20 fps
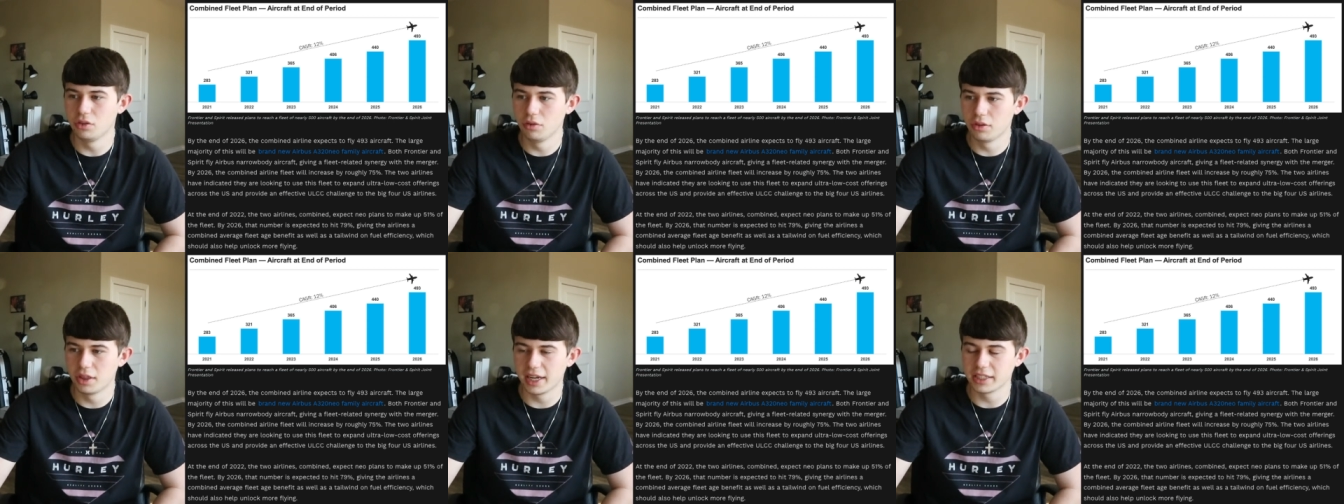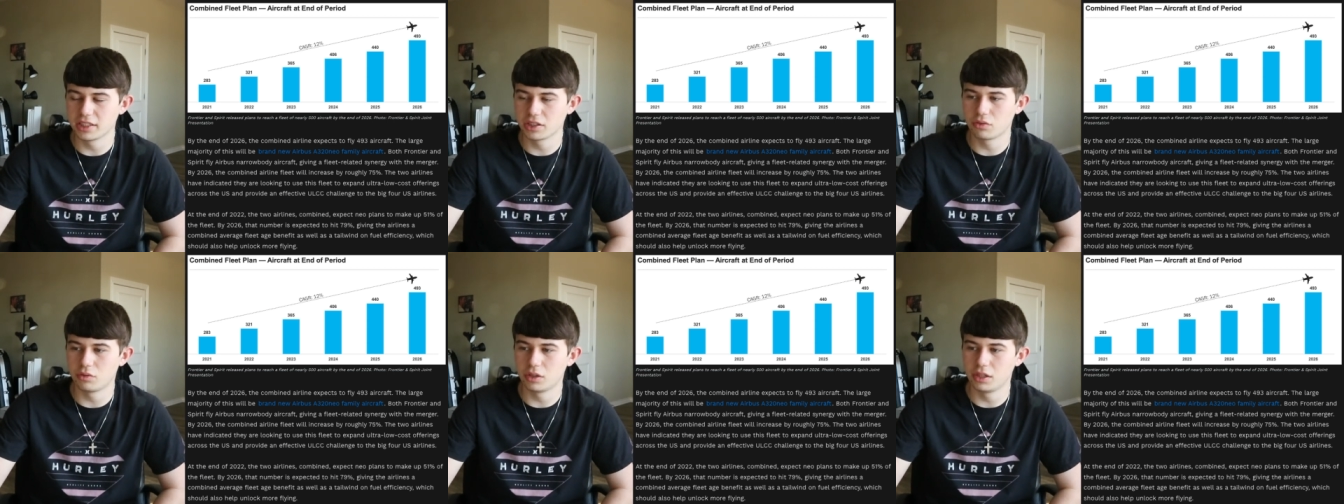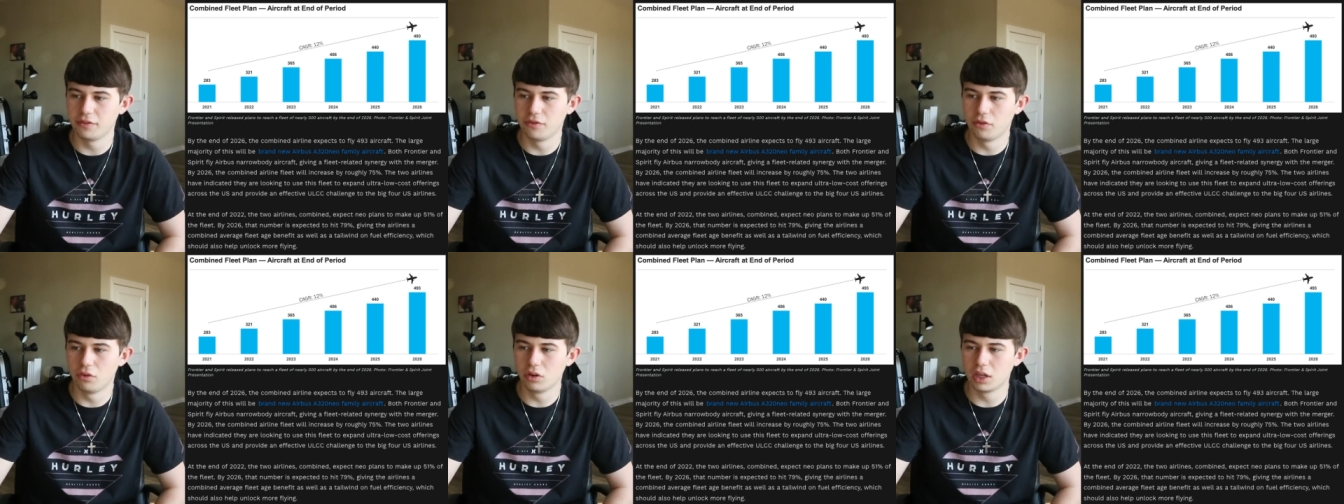
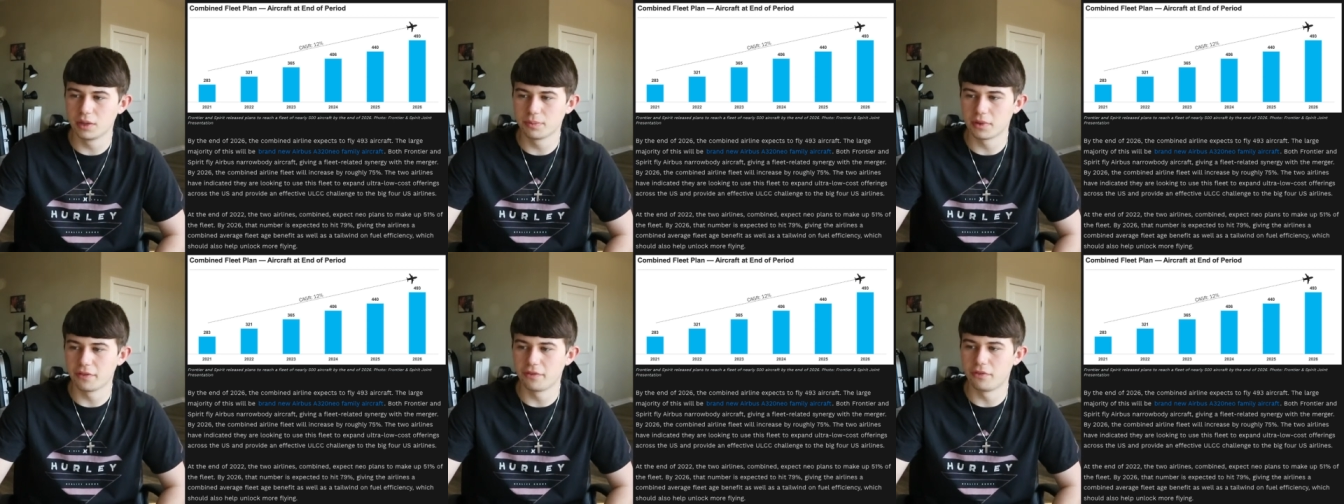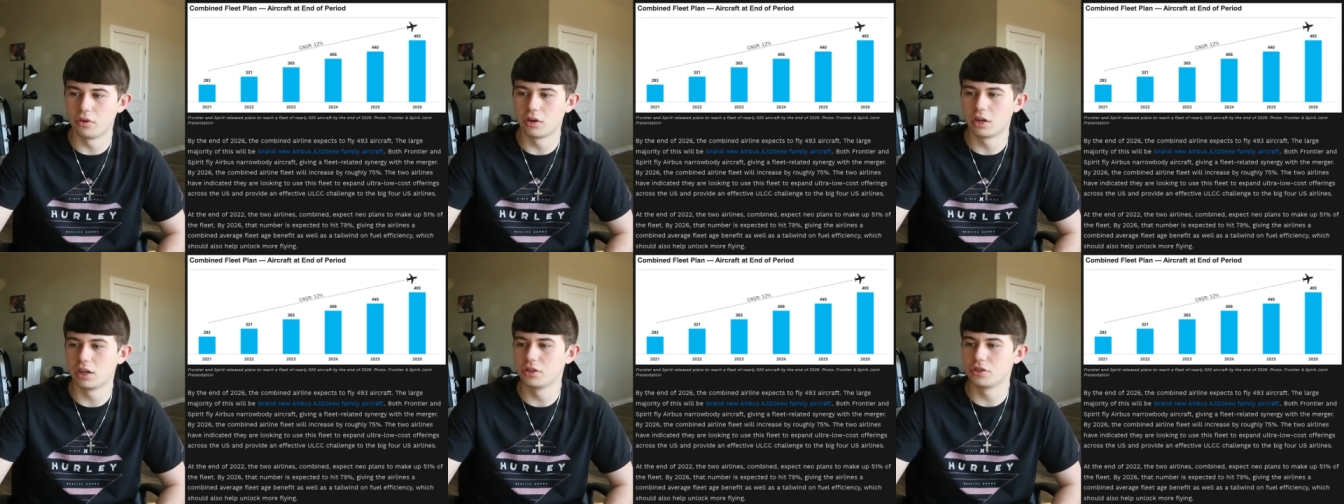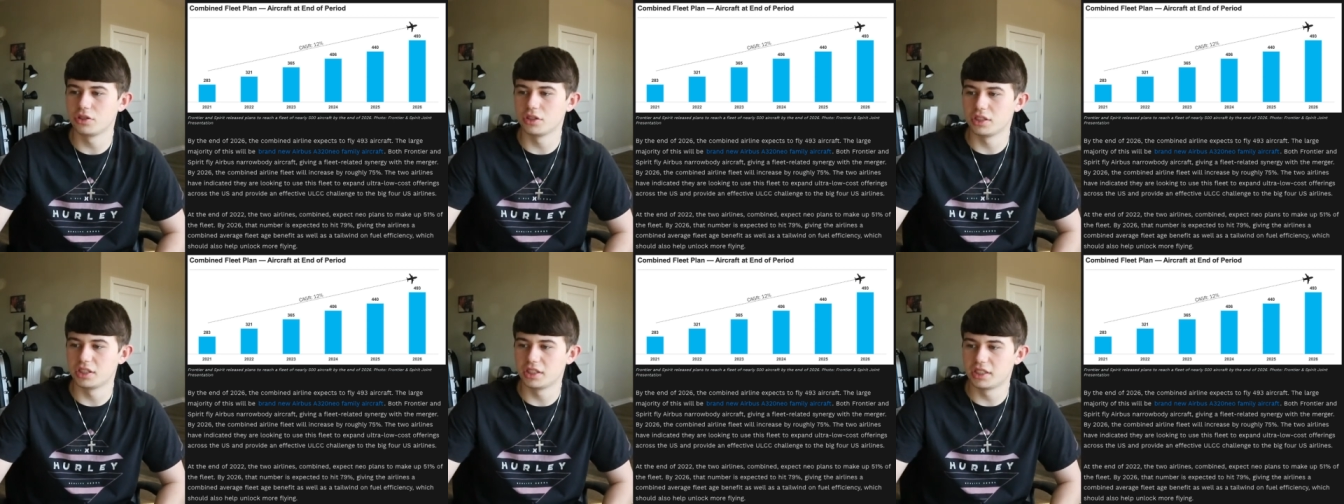2024 up to
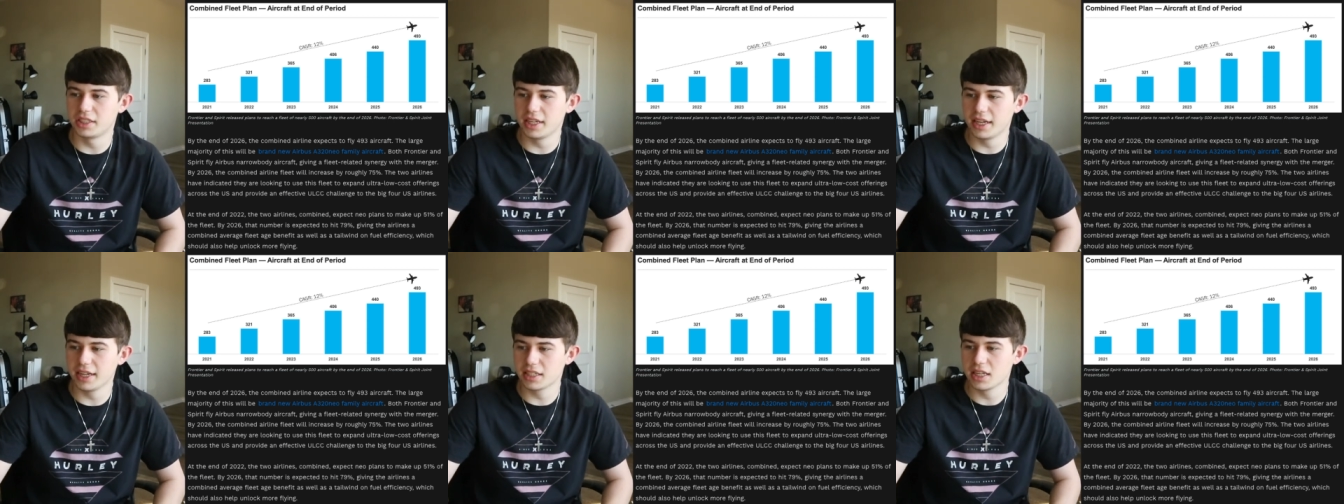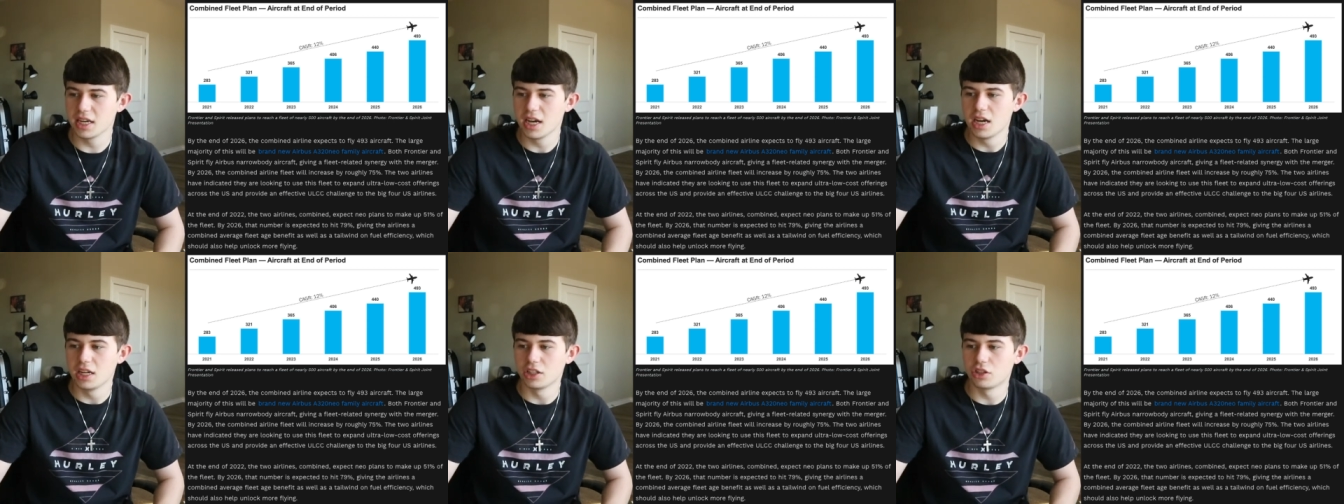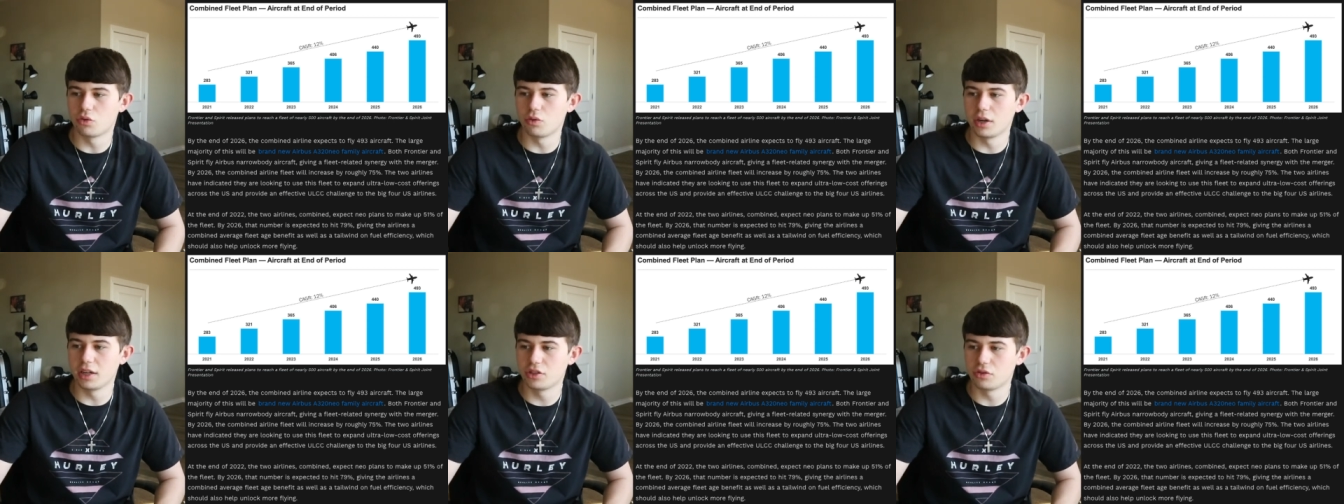406,
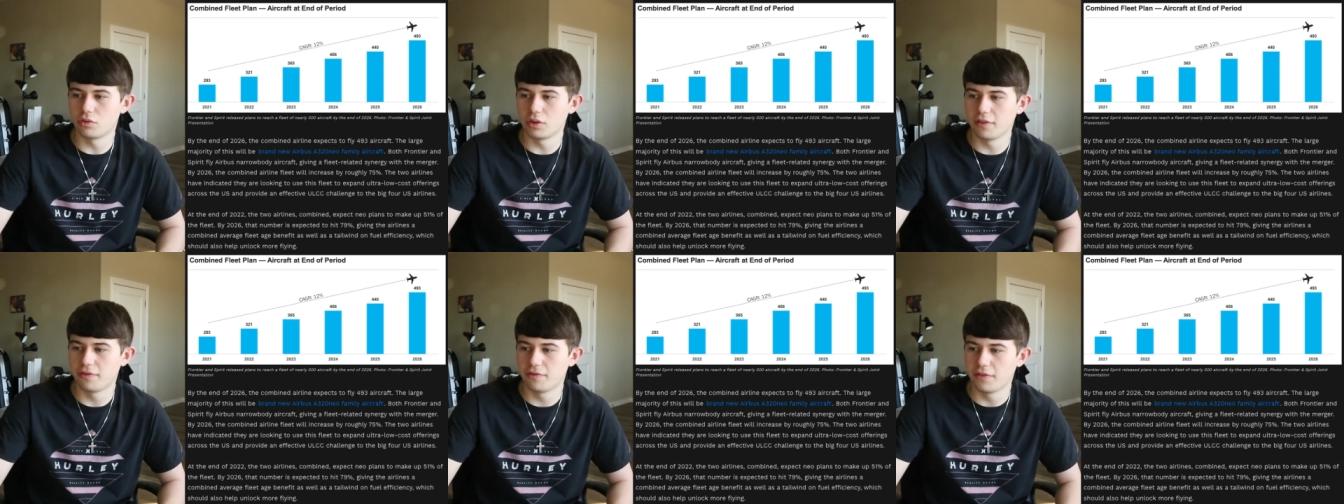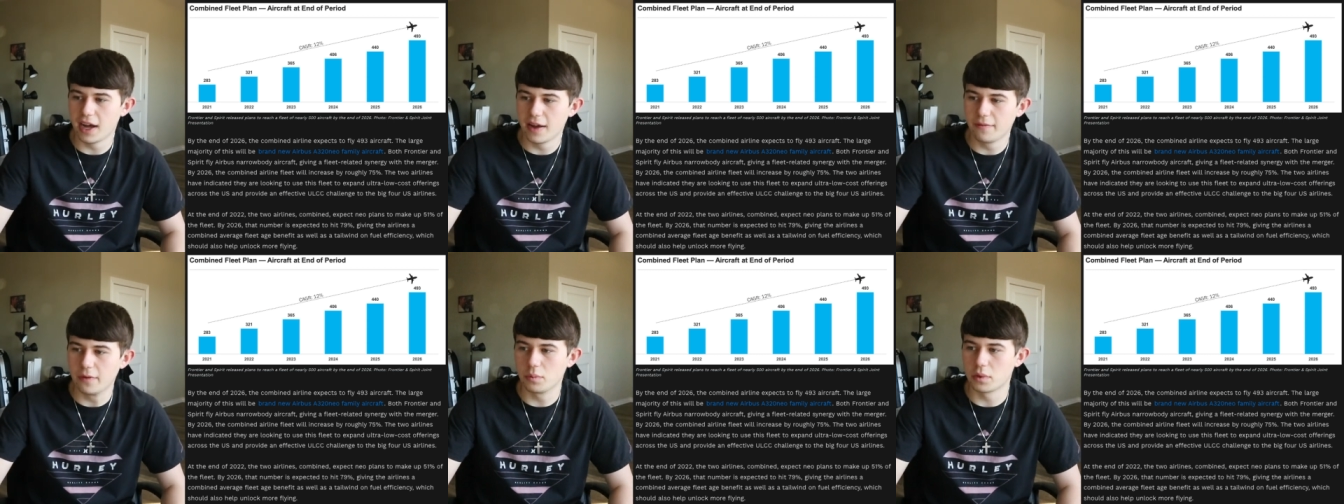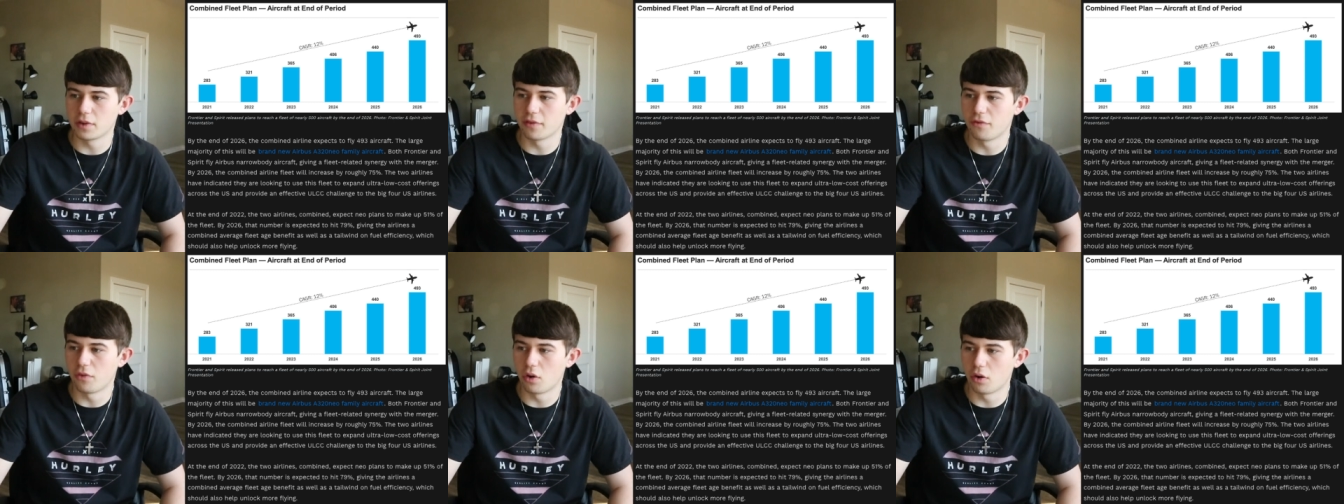2025 up
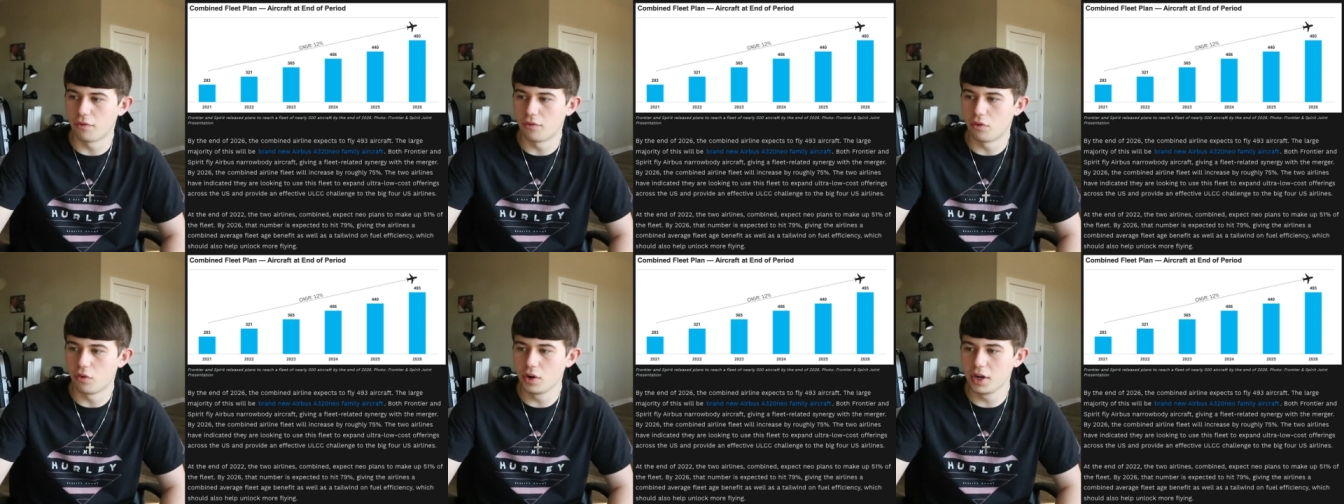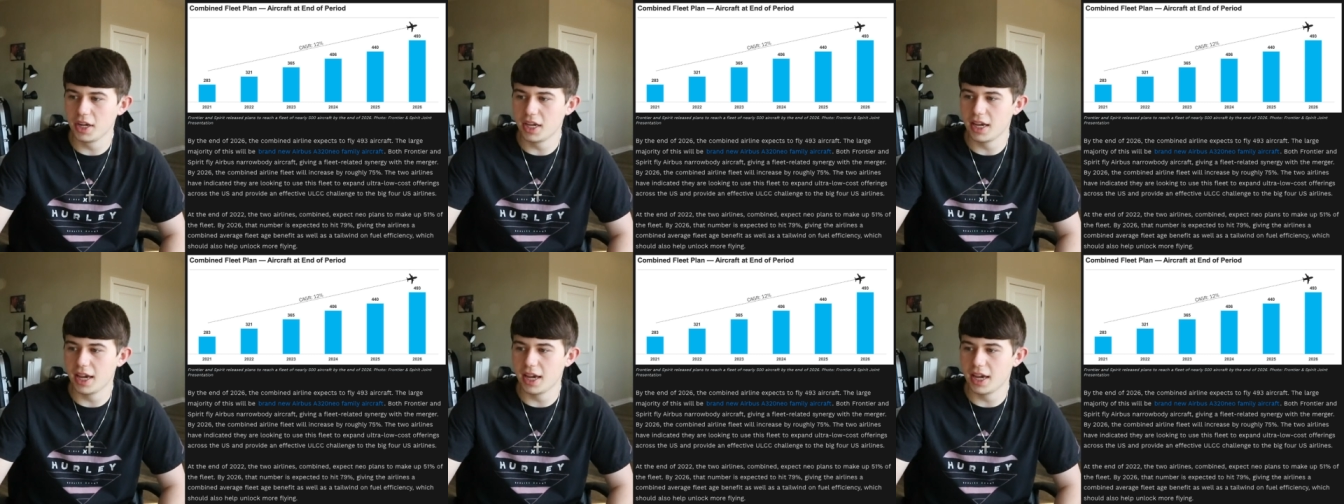to 440,